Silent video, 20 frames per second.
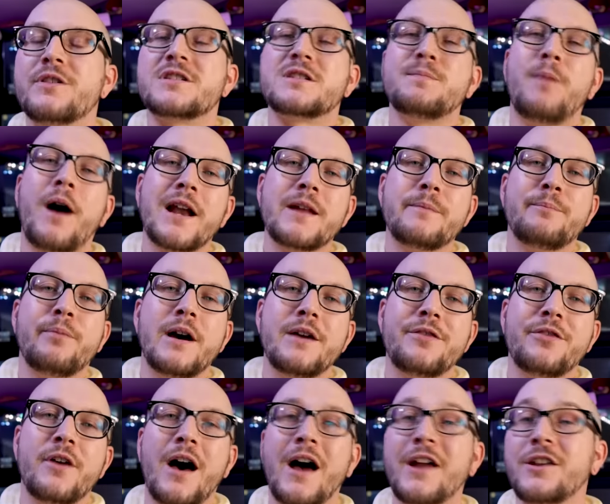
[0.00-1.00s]
with a spotted
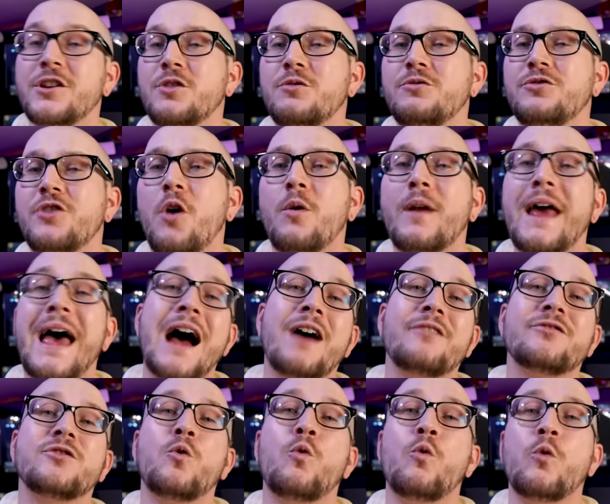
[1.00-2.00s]
python, you don't
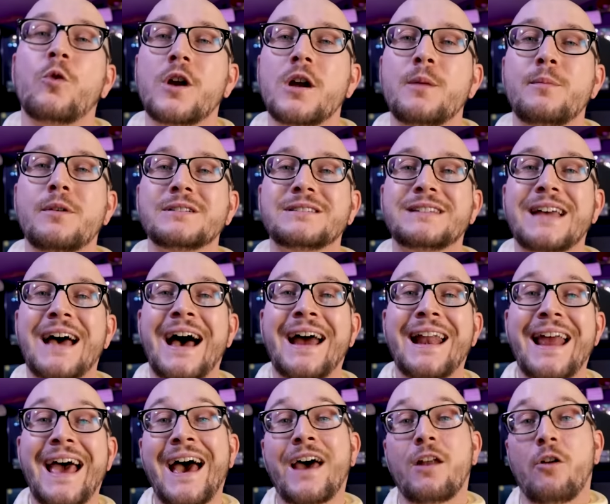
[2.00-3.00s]
have to worry about
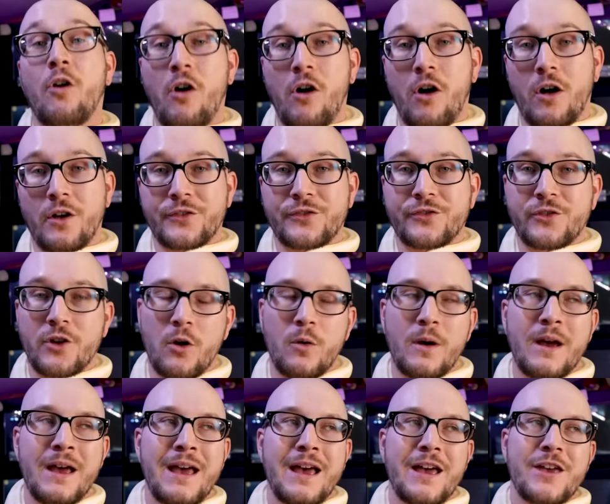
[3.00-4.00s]
that at all.
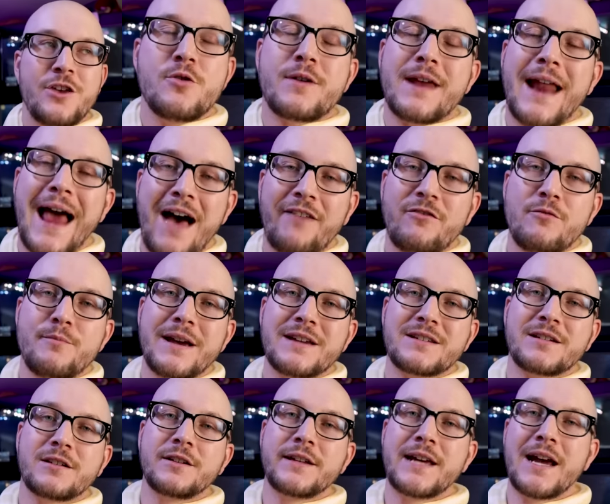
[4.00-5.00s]
So you can have them
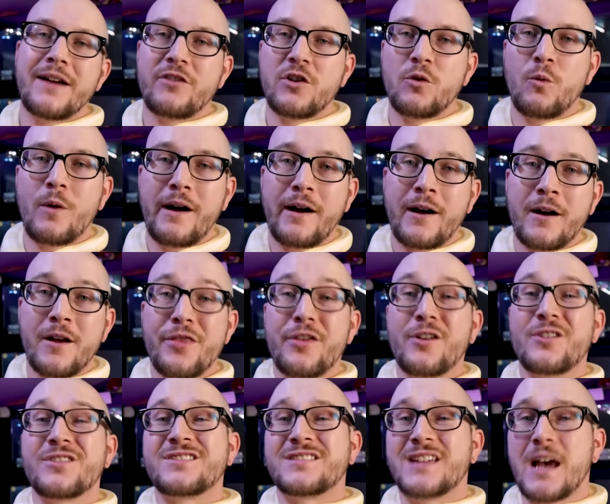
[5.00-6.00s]
basically everywhere.
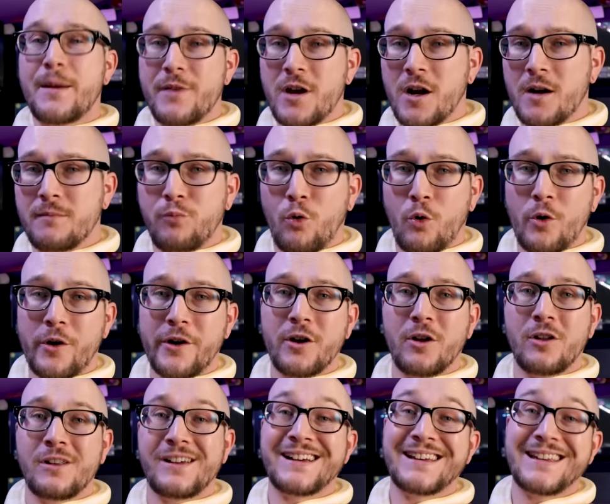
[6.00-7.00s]
They're semi-arboreal